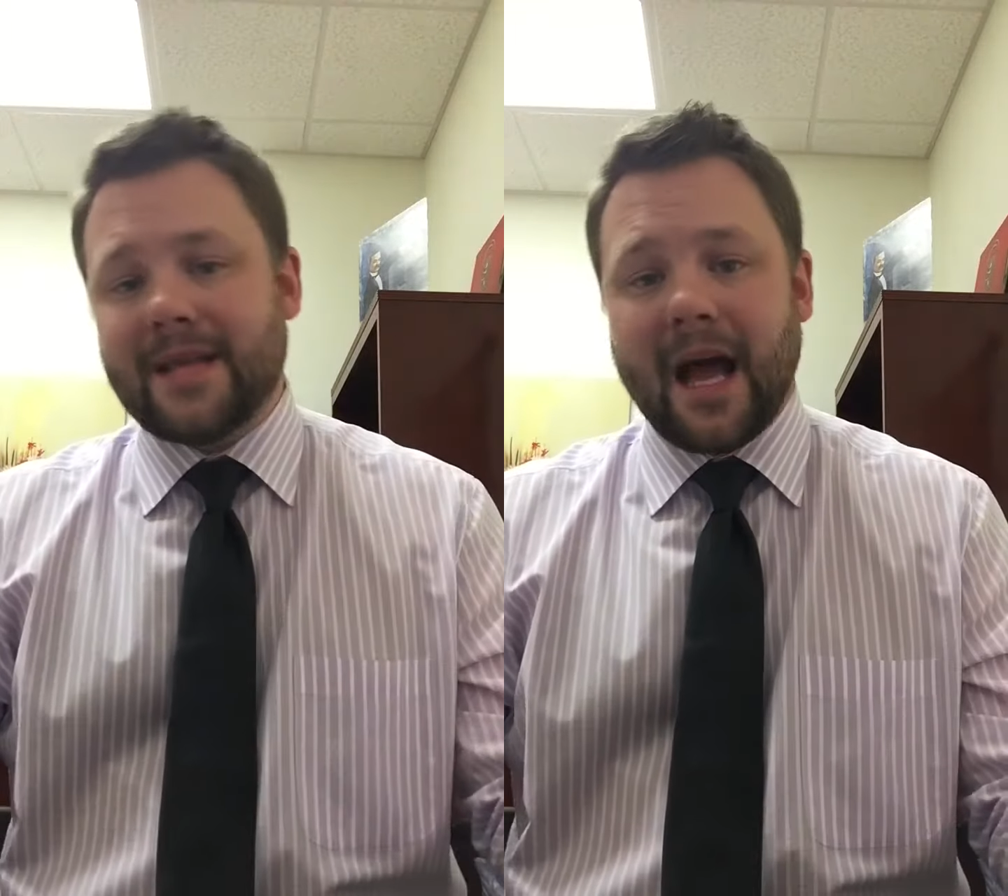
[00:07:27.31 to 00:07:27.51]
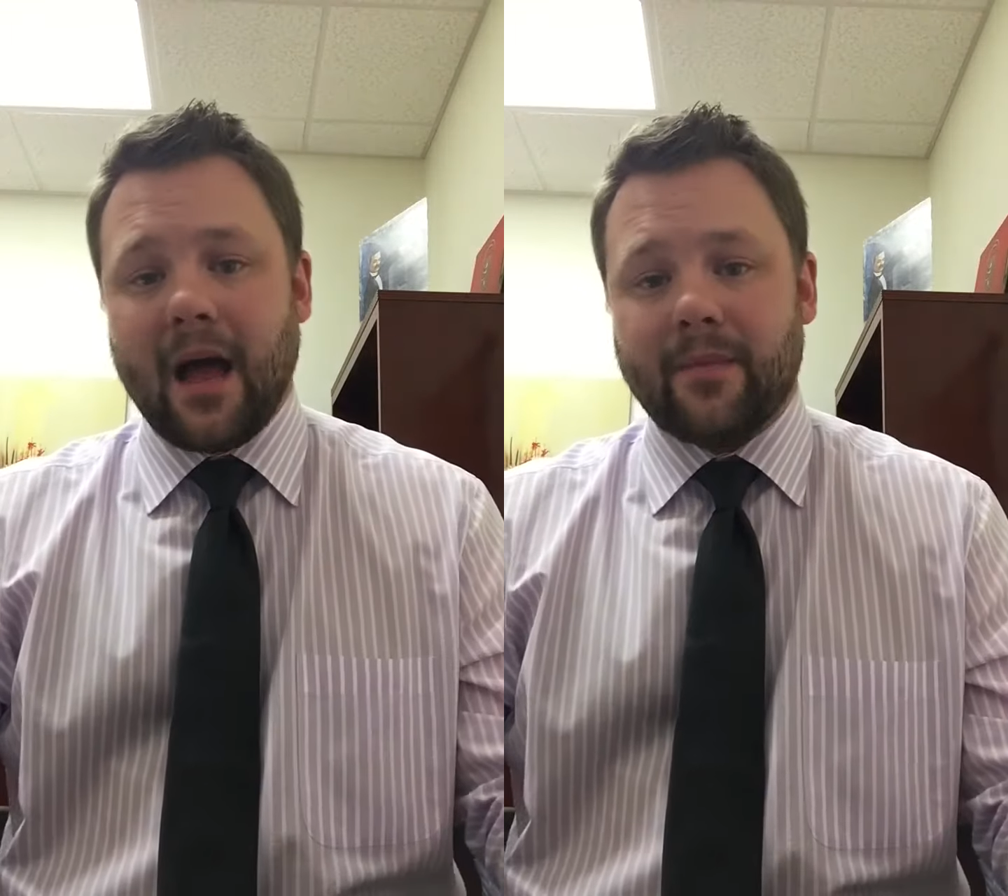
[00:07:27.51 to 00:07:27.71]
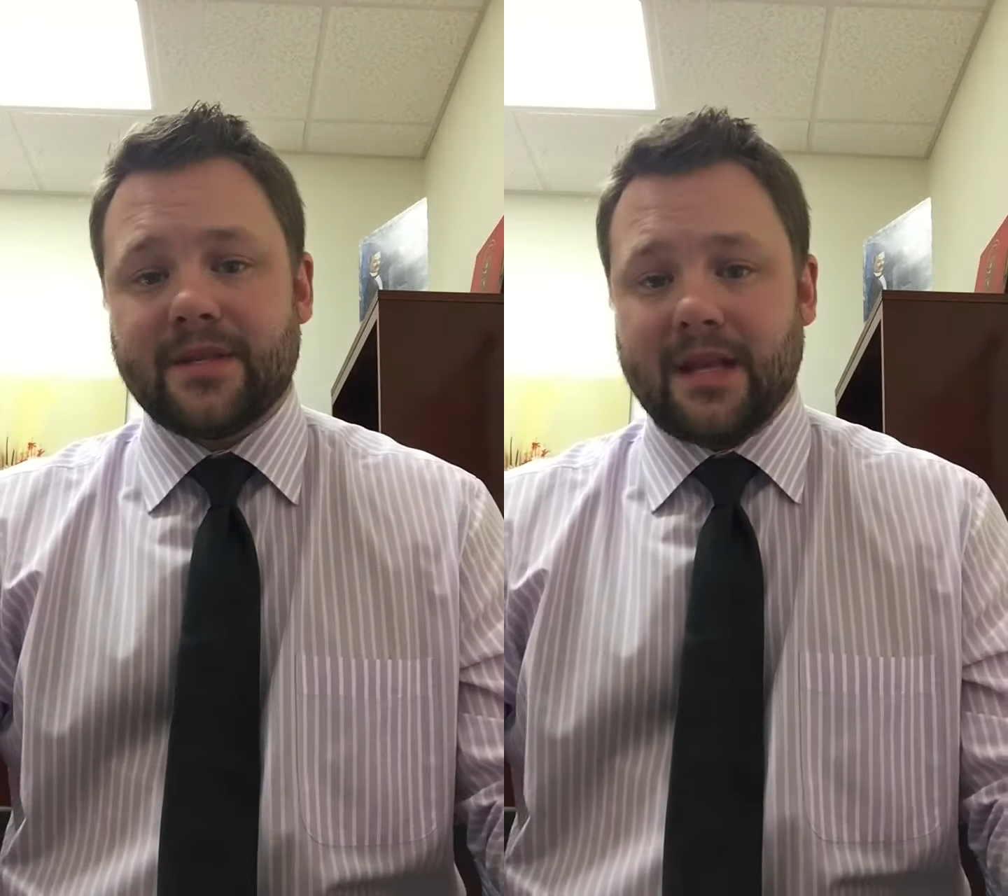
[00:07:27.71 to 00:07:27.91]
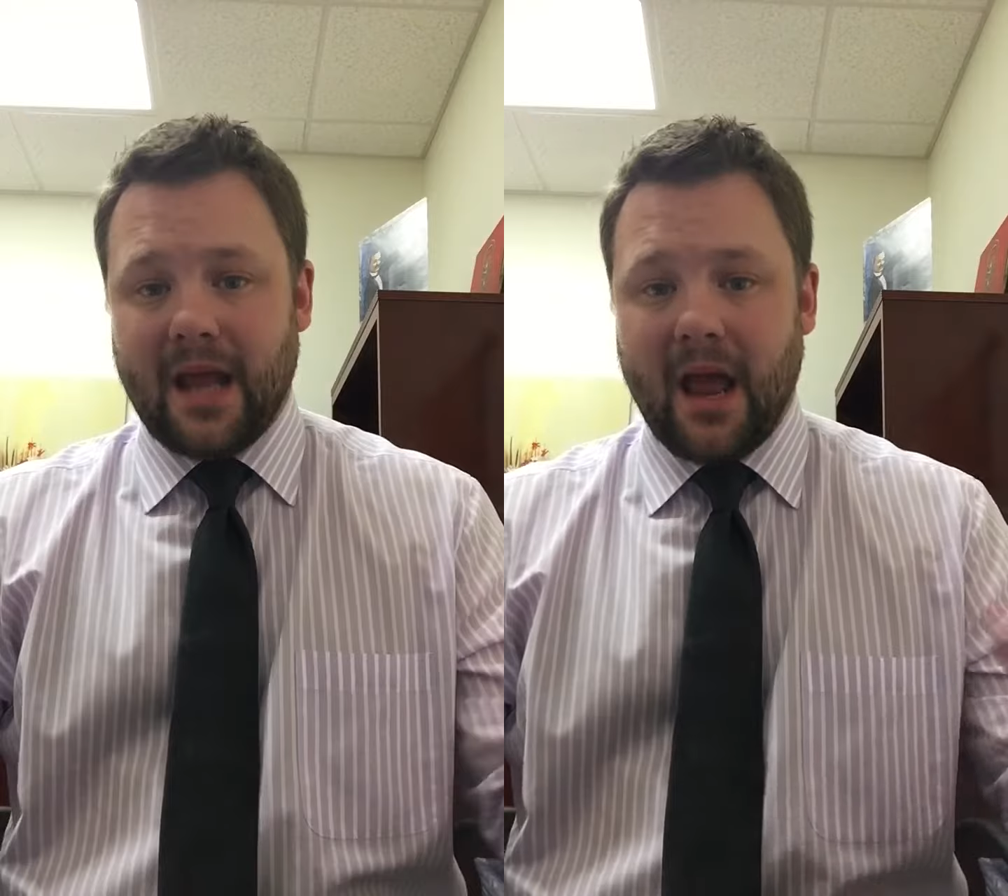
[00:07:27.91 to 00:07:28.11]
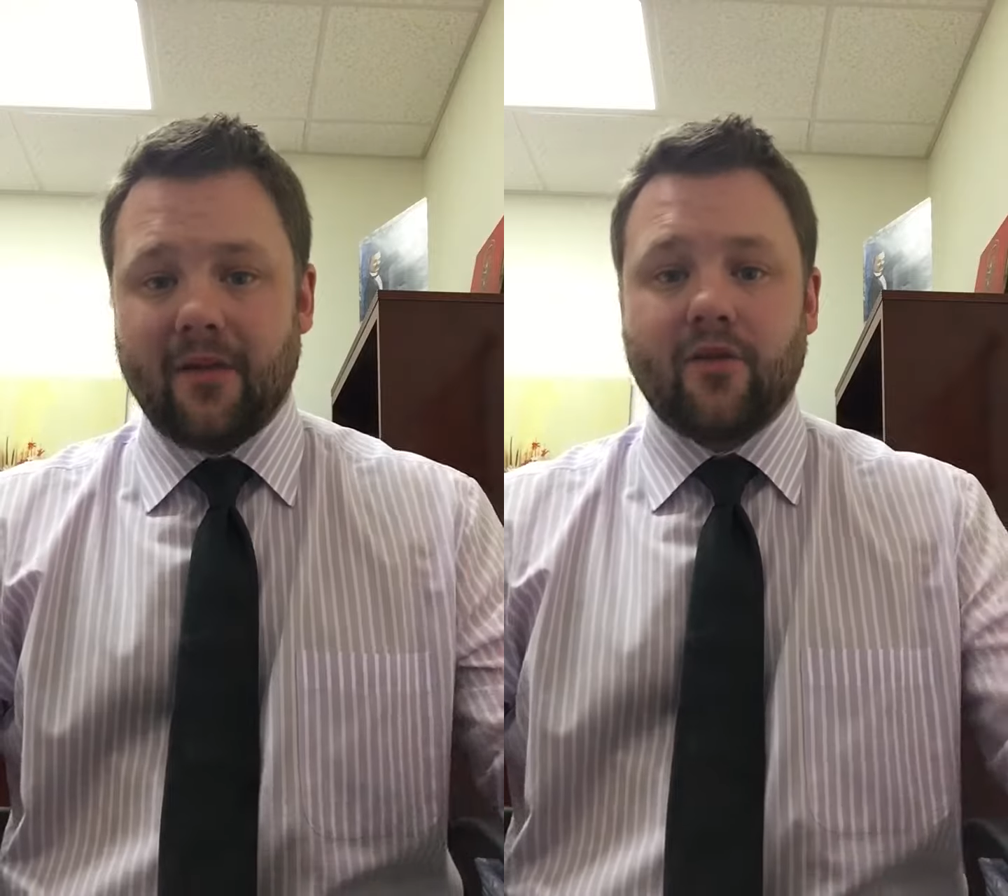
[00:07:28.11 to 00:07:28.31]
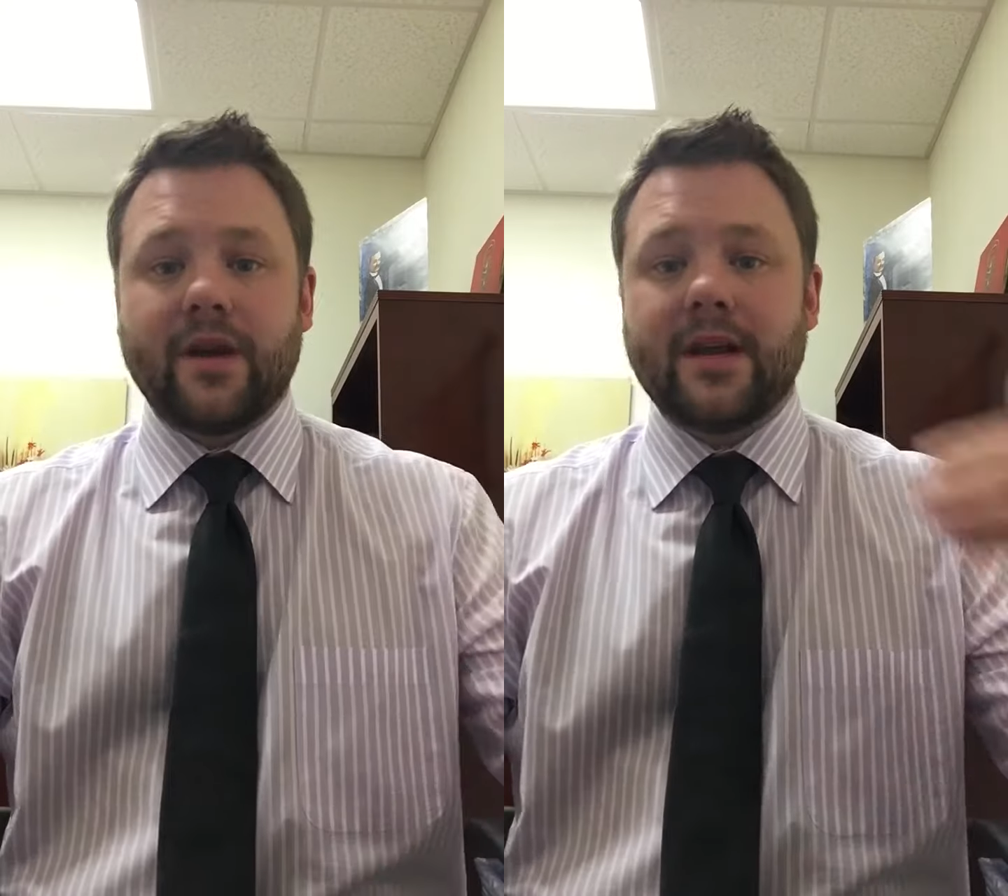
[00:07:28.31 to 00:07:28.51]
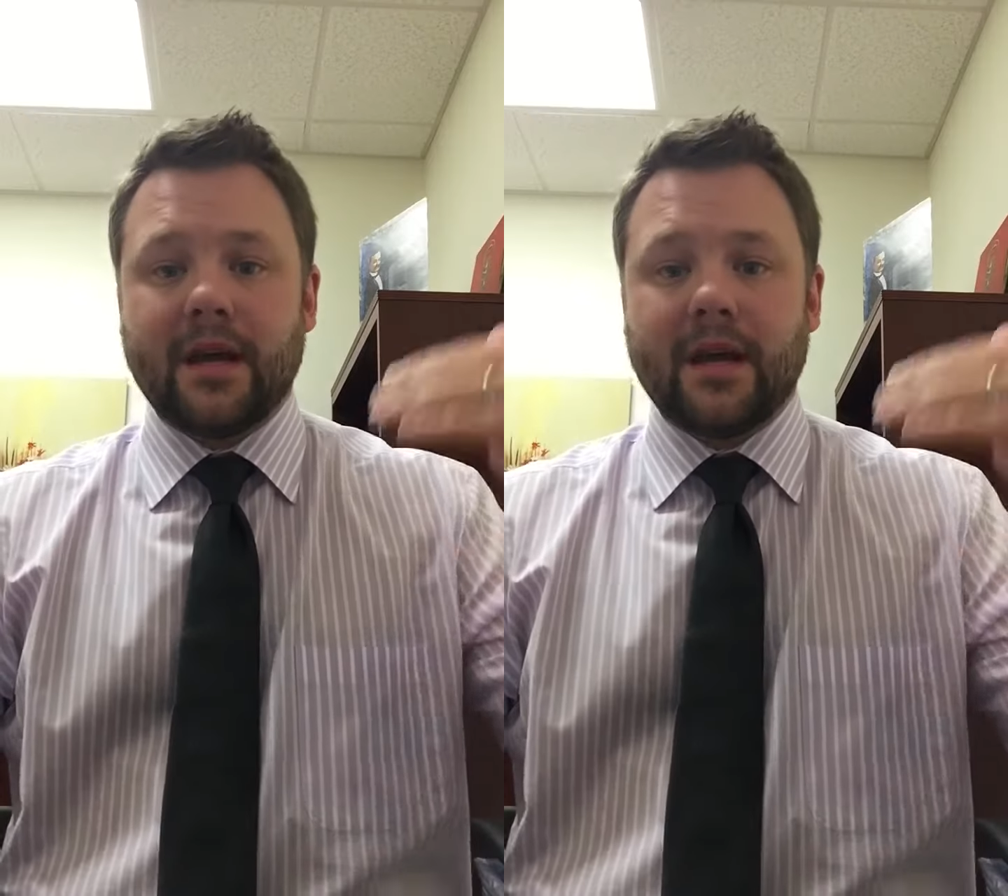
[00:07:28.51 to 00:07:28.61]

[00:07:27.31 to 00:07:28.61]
times in every